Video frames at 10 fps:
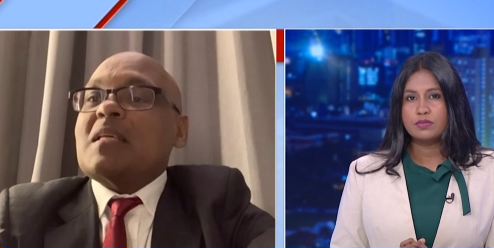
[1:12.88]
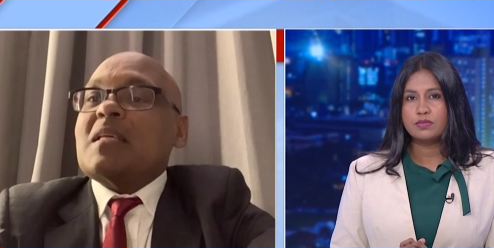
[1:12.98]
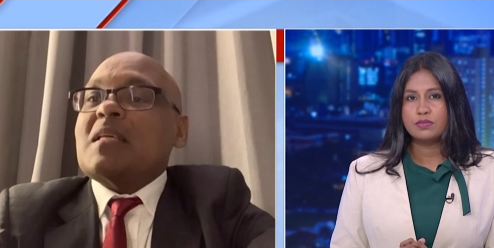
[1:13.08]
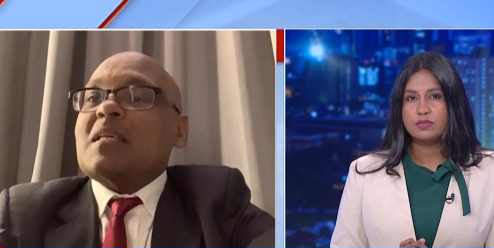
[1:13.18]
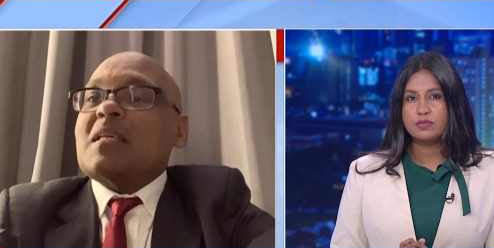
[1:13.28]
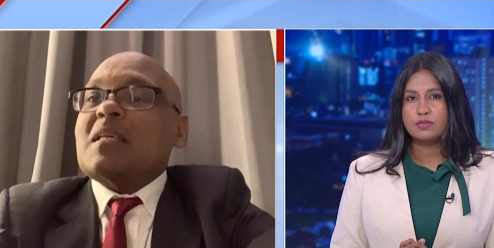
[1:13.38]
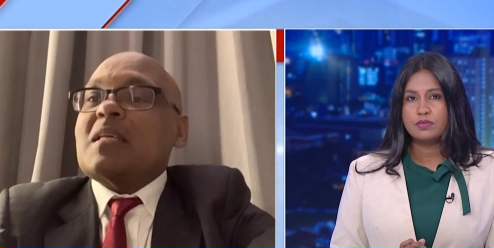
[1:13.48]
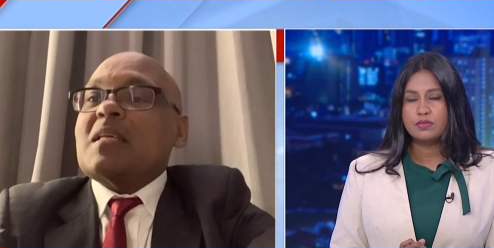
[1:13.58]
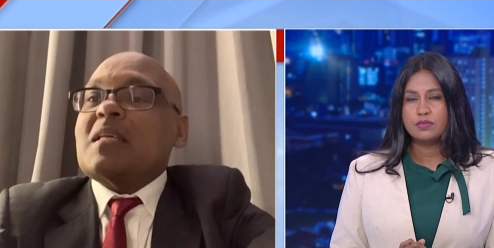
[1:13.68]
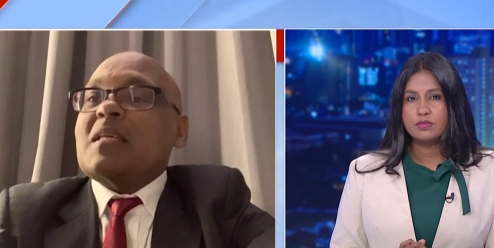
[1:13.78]

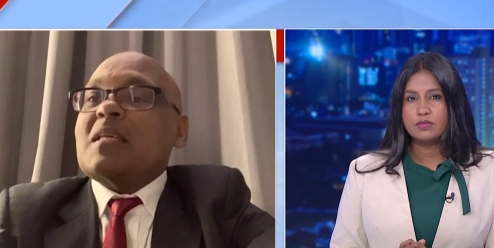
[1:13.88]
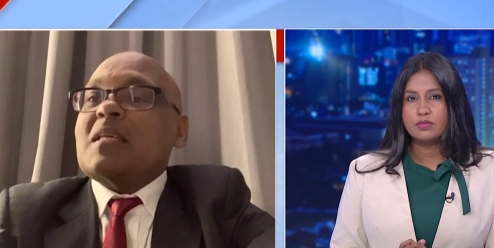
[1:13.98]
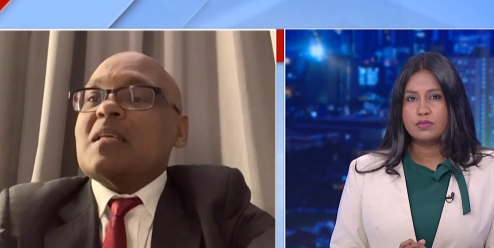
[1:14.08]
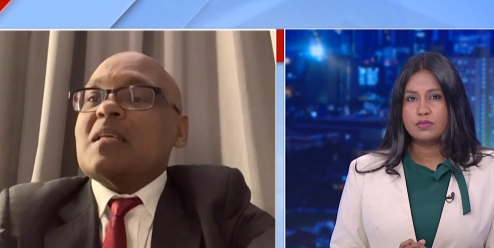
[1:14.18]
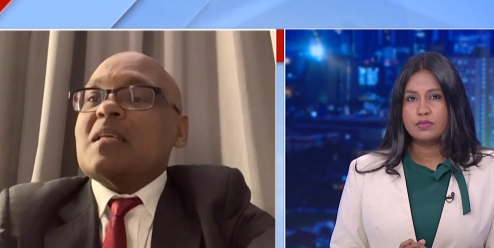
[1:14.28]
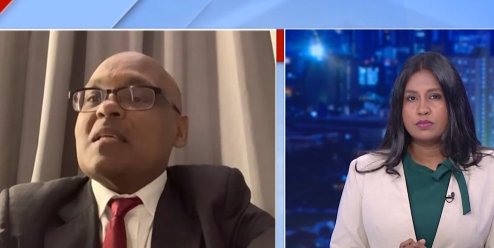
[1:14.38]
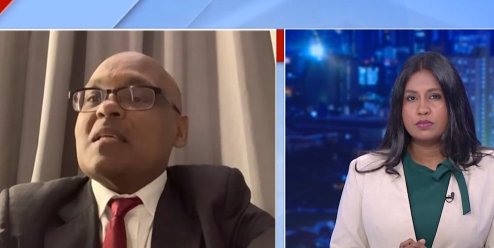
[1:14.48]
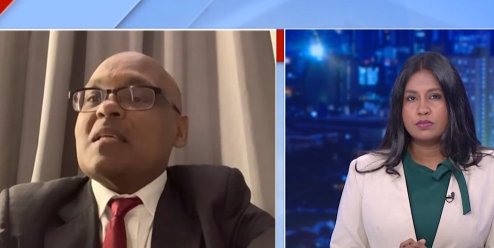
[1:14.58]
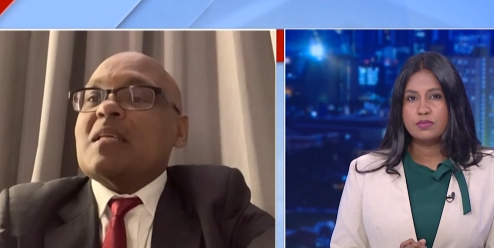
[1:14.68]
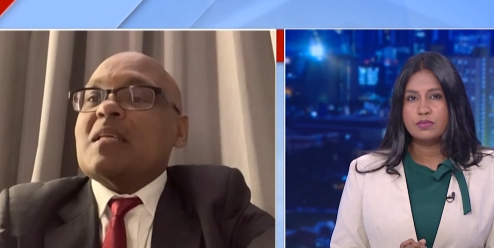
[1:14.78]

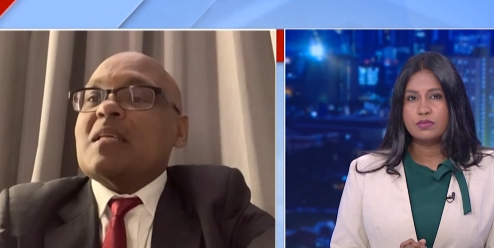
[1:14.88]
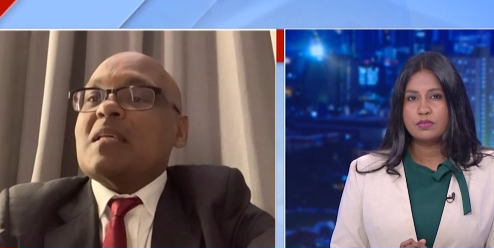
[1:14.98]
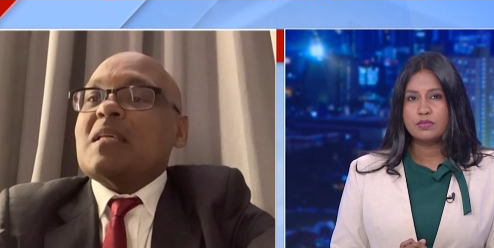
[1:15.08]
Nothing is said.